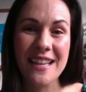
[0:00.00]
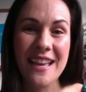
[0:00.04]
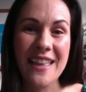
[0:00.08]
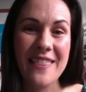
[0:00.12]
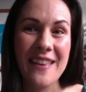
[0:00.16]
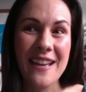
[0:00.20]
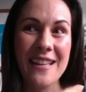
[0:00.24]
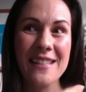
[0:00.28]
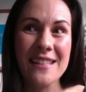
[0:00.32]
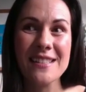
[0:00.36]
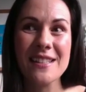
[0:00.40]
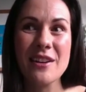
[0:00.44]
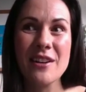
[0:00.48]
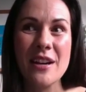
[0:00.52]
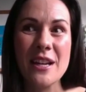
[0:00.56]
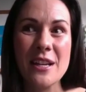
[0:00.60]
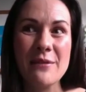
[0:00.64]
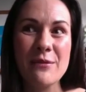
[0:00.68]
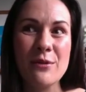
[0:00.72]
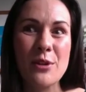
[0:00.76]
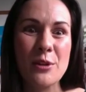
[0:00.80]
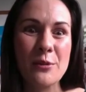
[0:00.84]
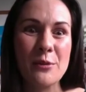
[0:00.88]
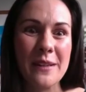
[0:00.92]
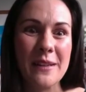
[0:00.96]
and that's kind
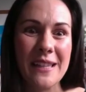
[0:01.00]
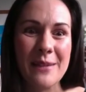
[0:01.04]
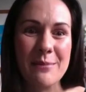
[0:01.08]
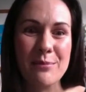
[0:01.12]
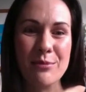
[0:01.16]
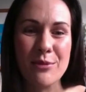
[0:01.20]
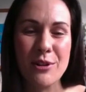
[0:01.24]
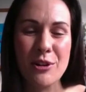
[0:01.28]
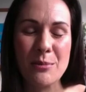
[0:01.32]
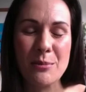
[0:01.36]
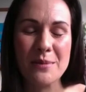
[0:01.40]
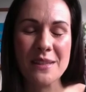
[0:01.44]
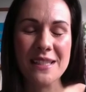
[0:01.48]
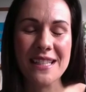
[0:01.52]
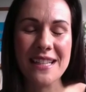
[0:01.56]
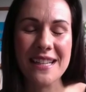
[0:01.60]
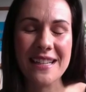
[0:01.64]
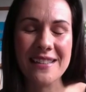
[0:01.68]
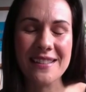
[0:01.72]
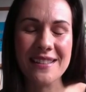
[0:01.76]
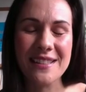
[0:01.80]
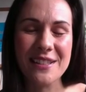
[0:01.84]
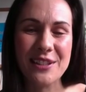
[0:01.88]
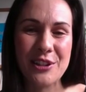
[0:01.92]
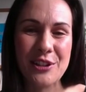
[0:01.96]
of what really prompted
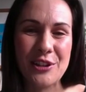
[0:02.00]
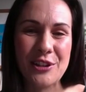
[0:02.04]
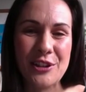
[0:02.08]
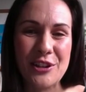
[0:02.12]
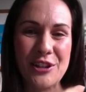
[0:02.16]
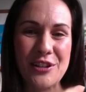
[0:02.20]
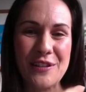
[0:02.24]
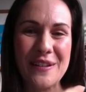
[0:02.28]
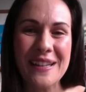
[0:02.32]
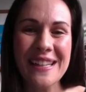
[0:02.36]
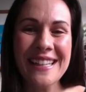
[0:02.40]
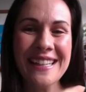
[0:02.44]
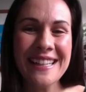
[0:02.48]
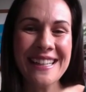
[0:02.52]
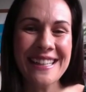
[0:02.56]
us to